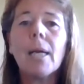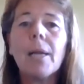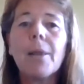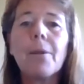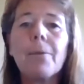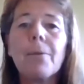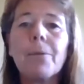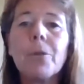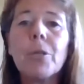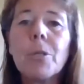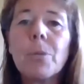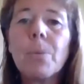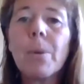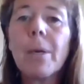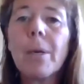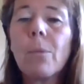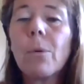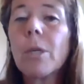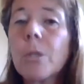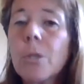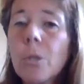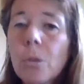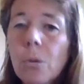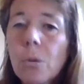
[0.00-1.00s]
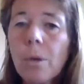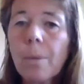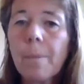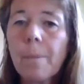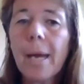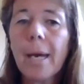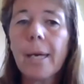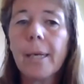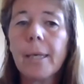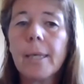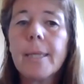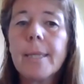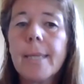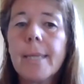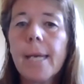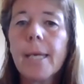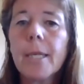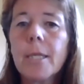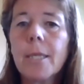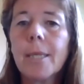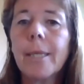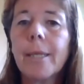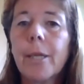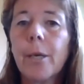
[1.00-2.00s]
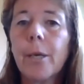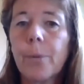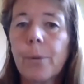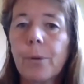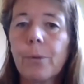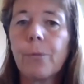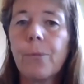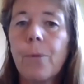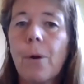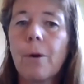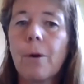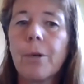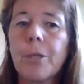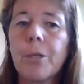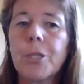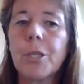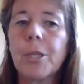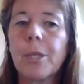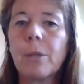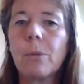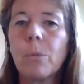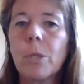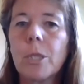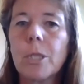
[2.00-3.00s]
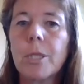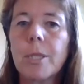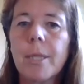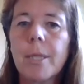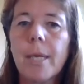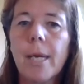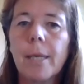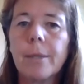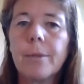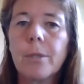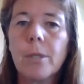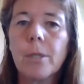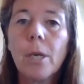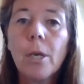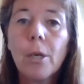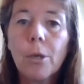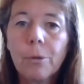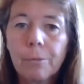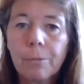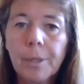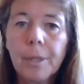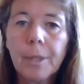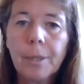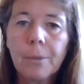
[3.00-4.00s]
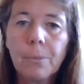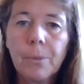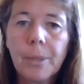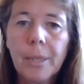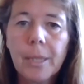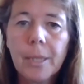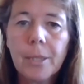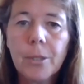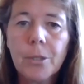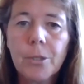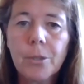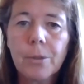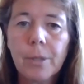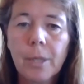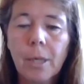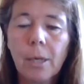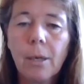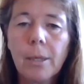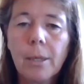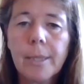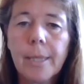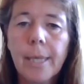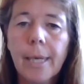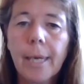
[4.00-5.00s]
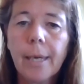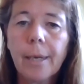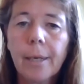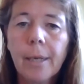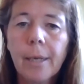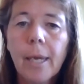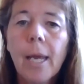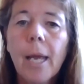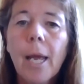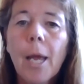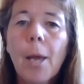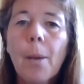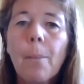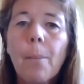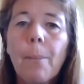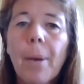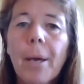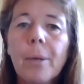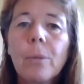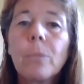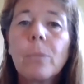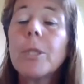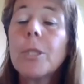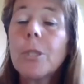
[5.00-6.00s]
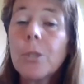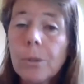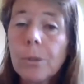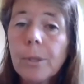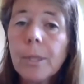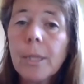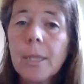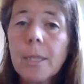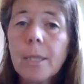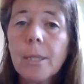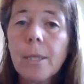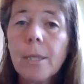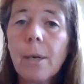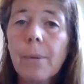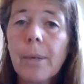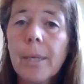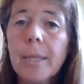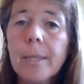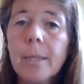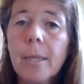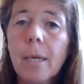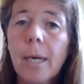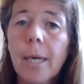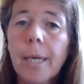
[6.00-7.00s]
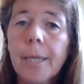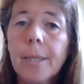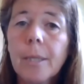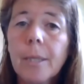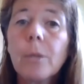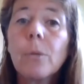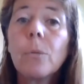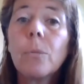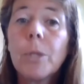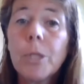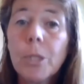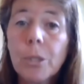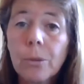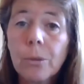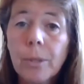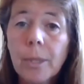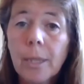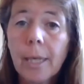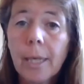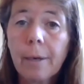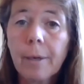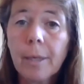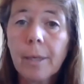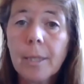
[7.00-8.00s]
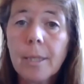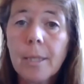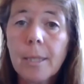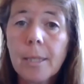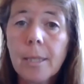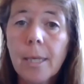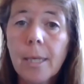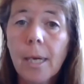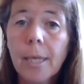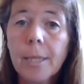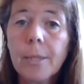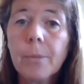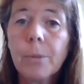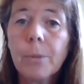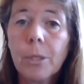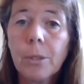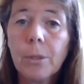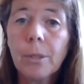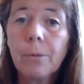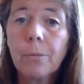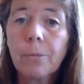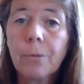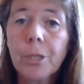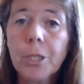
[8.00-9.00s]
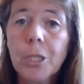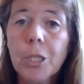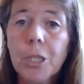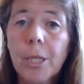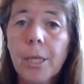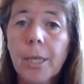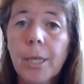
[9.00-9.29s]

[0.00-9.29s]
the first one I want to talk about is actually going foraging, which sounds really weird during a lockdown, but we do need to go outside. We do need our exercise. We do need fresh